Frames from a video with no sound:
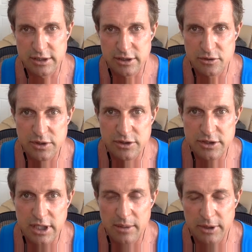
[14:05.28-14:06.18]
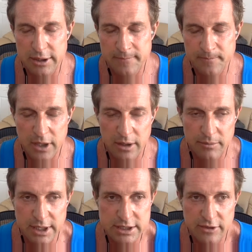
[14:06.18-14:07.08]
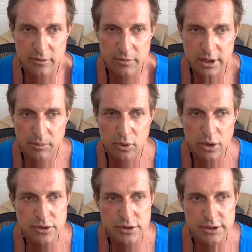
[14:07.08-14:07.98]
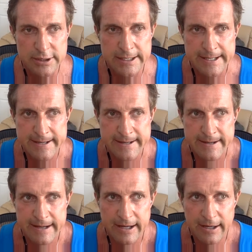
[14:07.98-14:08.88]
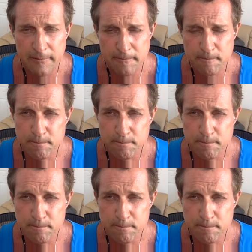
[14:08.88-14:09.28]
is when you stop right um, that's how everybody approaches it um,